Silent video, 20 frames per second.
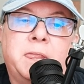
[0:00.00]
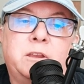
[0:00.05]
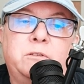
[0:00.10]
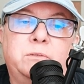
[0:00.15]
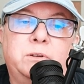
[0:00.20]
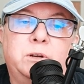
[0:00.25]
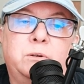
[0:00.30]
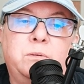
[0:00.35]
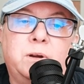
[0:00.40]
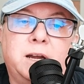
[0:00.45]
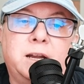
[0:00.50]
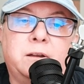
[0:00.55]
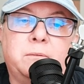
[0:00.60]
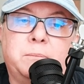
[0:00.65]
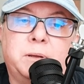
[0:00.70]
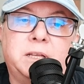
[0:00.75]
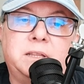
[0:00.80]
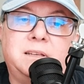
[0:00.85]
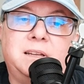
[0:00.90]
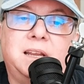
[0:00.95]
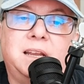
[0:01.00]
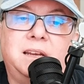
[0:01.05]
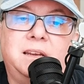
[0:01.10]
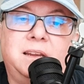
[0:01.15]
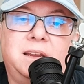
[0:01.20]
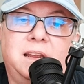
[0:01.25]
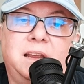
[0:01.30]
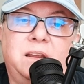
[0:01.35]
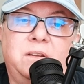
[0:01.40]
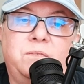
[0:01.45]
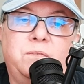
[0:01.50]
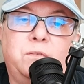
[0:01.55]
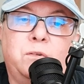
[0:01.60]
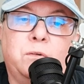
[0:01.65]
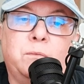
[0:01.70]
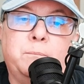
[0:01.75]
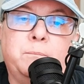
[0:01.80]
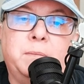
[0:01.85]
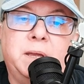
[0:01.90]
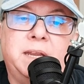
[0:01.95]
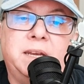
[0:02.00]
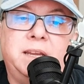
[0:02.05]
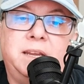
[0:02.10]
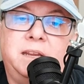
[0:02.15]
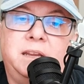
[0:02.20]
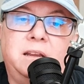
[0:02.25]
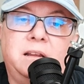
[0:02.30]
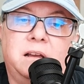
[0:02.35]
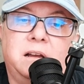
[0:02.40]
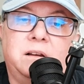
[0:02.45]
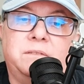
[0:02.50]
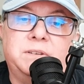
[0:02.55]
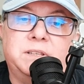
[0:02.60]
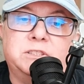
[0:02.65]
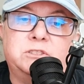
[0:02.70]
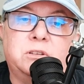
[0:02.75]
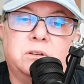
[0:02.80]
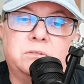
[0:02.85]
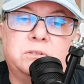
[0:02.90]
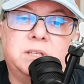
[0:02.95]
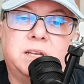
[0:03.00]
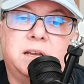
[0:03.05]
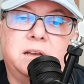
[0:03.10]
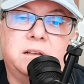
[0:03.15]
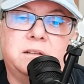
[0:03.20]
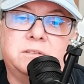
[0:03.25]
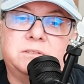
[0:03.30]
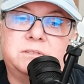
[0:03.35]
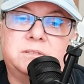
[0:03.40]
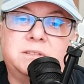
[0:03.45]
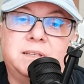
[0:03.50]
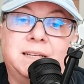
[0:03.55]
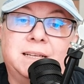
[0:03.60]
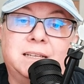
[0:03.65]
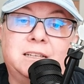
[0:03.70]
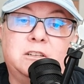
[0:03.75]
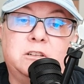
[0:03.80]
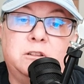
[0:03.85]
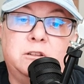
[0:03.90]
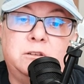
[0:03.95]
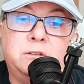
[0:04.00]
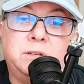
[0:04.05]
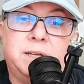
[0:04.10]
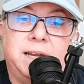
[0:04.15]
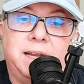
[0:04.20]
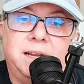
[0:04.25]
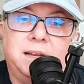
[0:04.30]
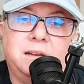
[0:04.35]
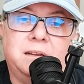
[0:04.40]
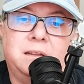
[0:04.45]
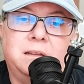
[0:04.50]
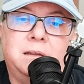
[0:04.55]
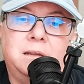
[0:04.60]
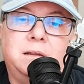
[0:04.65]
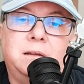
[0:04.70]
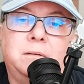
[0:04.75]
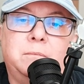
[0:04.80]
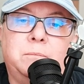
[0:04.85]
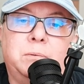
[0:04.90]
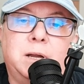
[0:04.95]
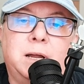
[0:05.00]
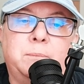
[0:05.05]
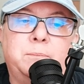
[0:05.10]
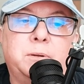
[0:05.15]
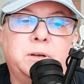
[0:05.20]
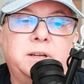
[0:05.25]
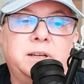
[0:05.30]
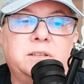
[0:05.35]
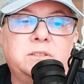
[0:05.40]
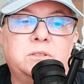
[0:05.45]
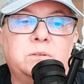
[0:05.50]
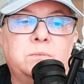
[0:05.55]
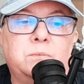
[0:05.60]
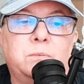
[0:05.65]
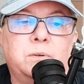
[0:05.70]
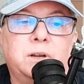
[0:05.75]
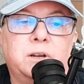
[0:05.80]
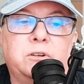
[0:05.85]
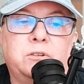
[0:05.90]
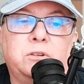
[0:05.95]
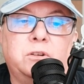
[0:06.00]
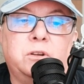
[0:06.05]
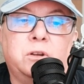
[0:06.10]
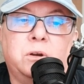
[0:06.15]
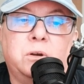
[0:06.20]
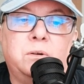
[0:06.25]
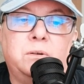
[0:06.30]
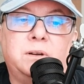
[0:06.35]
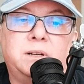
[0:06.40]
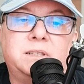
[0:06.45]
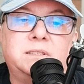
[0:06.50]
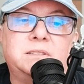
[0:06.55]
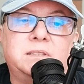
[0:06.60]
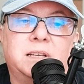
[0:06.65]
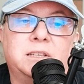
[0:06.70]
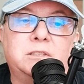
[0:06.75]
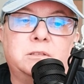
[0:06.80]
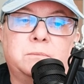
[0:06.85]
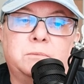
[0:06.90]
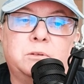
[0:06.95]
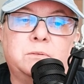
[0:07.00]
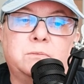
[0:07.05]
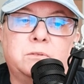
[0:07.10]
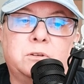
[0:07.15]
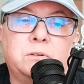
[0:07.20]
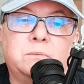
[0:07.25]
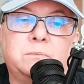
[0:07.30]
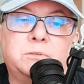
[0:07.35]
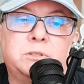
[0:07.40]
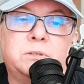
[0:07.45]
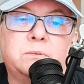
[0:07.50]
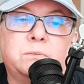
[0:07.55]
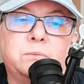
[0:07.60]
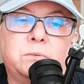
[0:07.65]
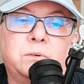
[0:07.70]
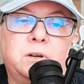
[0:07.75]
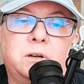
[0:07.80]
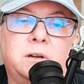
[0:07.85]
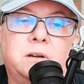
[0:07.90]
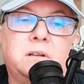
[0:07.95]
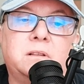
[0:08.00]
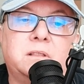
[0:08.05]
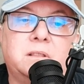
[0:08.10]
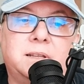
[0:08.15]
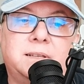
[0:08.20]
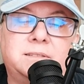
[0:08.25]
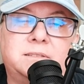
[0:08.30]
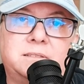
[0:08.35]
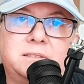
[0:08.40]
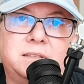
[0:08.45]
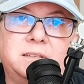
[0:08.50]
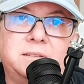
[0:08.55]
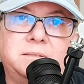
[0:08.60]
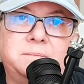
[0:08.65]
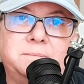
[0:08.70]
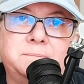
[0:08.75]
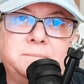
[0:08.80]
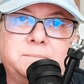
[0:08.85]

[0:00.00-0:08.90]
required by the ADA for many of its hotels, including properties where no accessible rooms were listed.